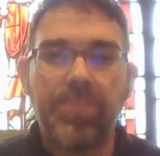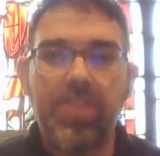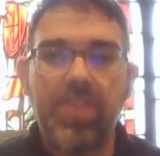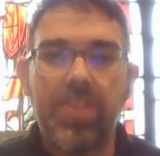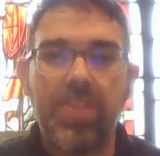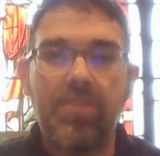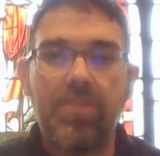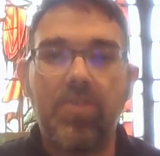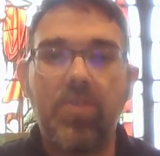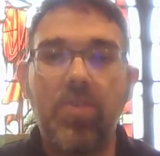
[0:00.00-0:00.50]

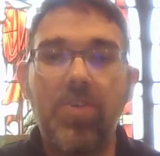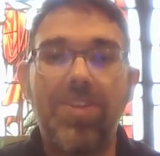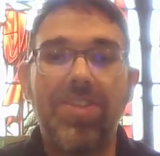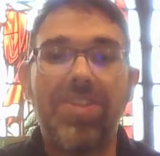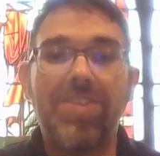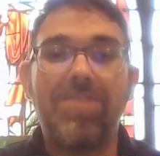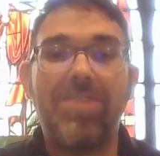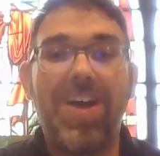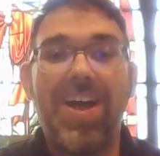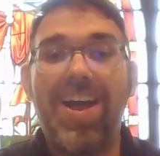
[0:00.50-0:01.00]
The fruit of
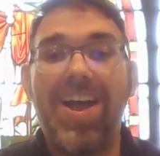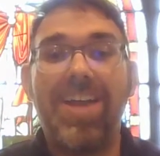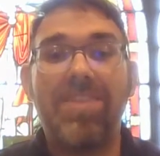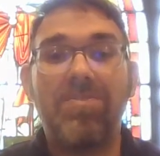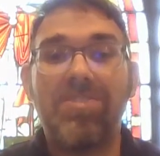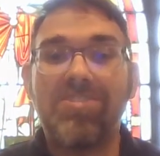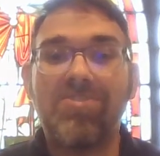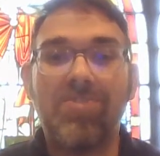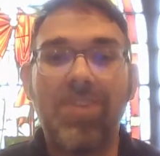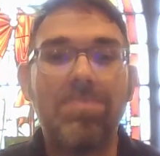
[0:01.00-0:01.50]
the vine,
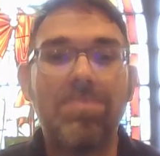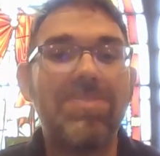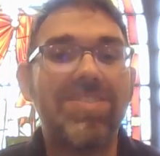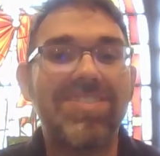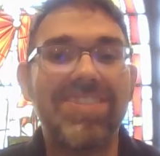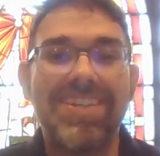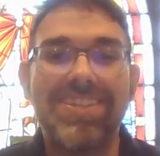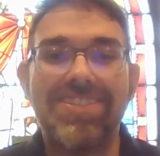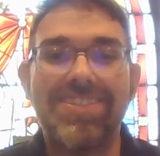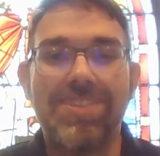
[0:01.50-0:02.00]
which
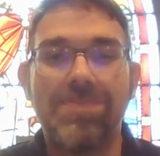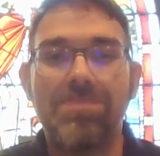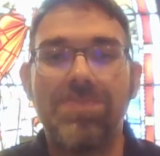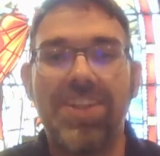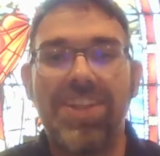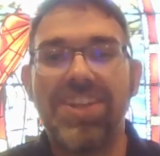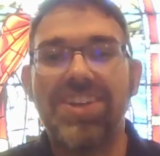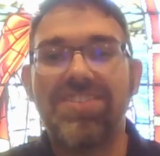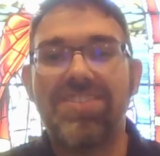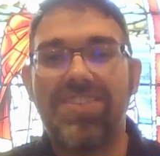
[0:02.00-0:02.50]
represents the
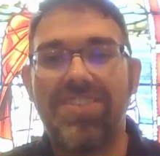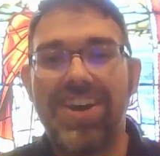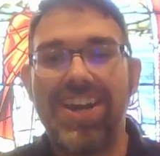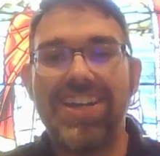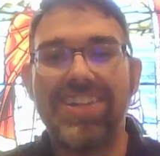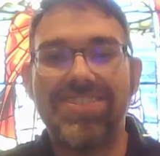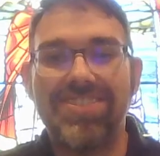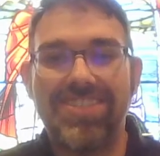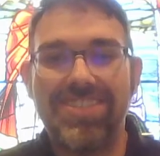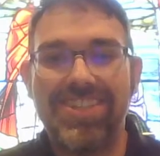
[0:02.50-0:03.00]
blood of
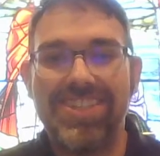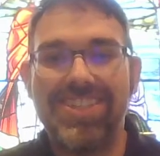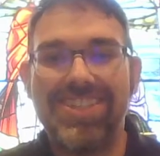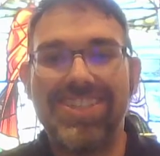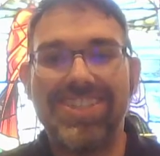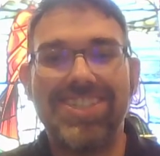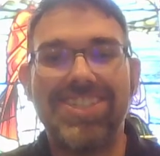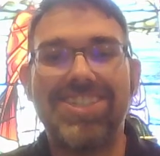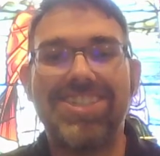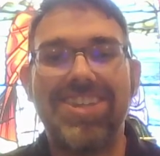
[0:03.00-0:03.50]
Christ,
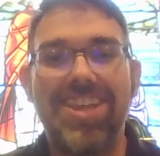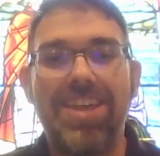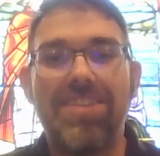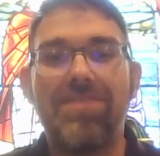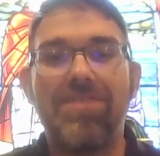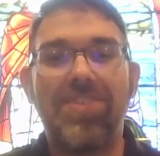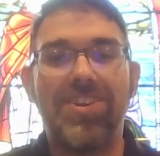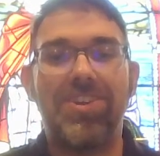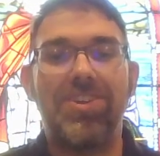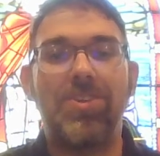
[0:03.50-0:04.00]
shed
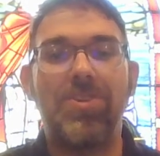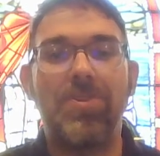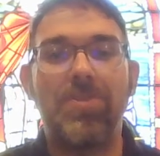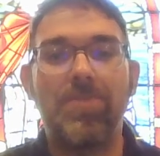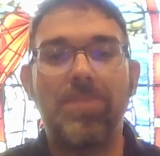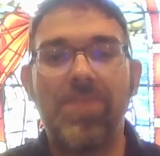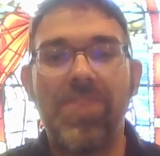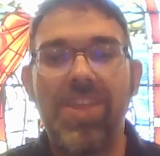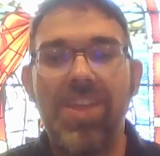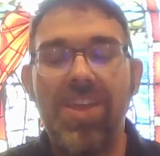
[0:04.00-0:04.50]
for you,
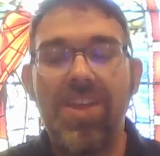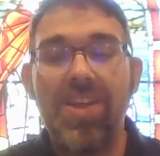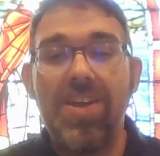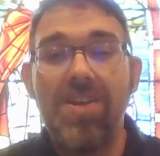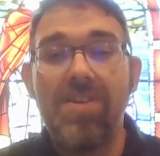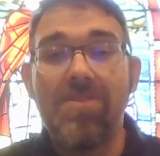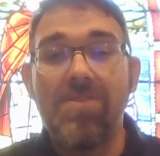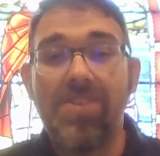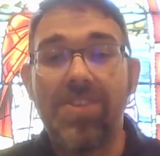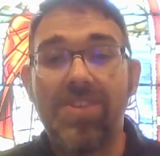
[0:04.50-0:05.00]

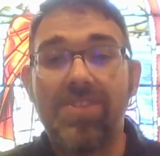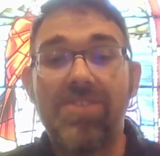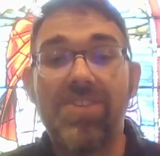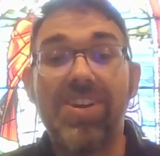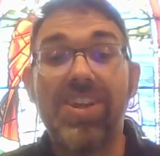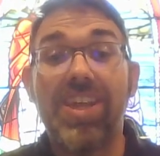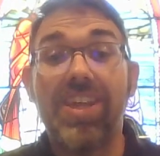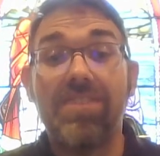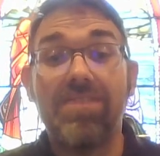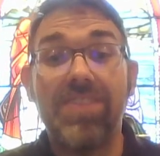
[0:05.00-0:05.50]
for the
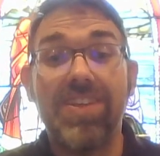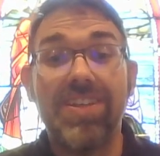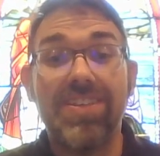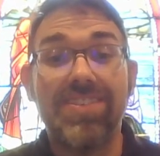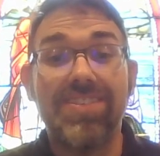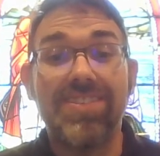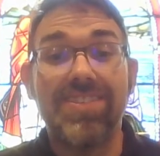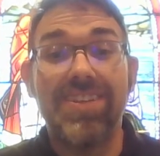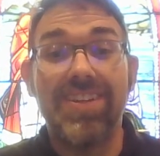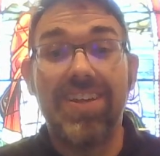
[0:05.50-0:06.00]

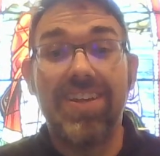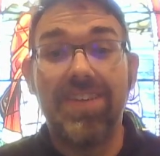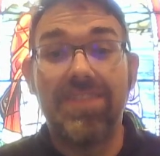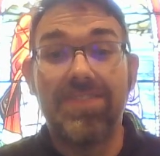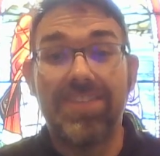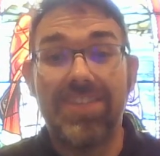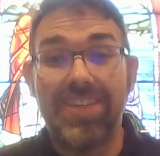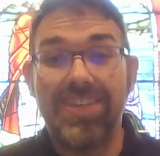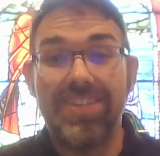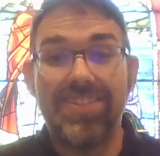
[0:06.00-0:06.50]
forgiveness of
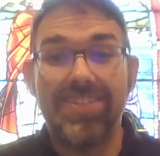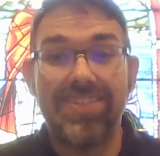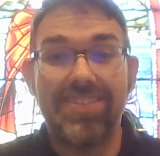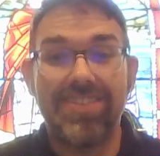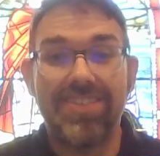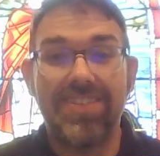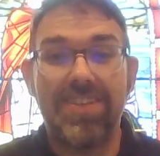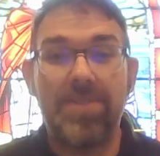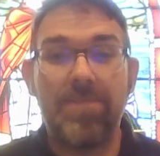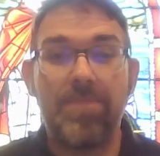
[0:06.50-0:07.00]

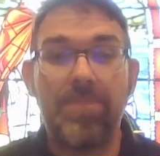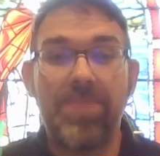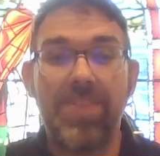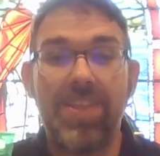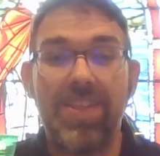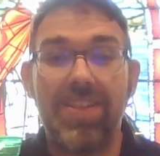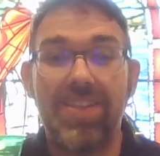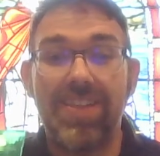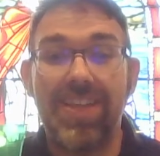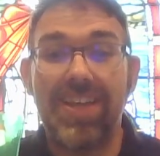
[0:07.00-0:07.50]
sins,
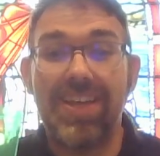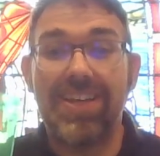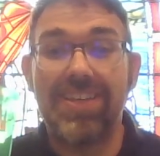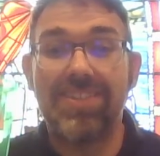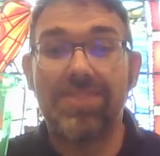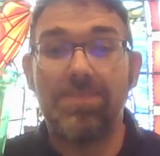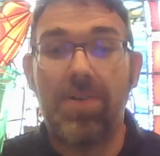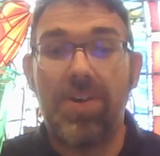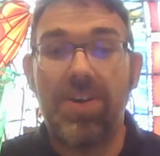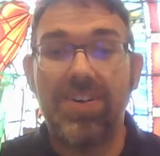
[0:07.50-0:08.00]
let
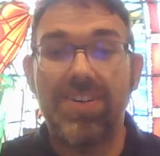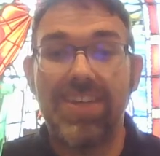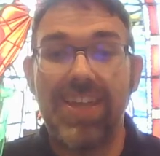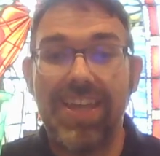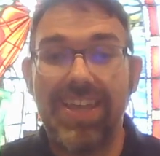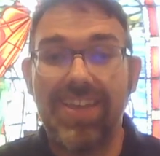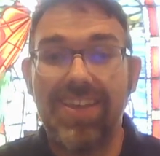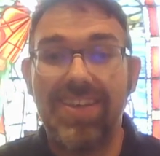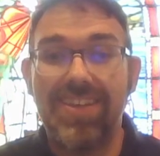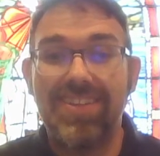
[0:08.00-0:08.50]
us
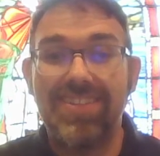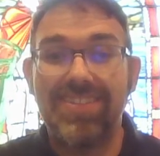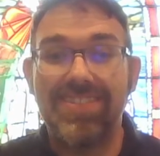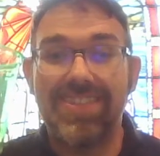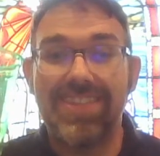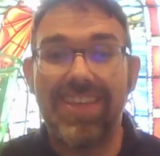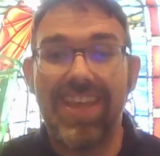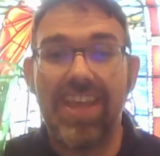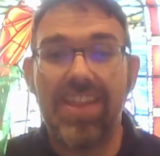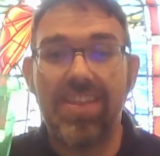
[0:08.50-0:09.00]
partake
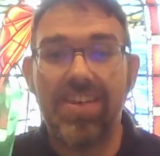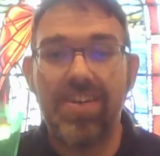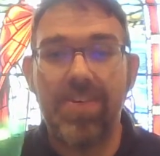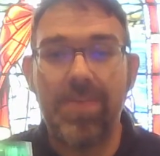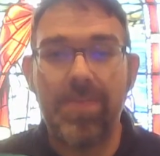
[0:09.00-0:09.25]
together.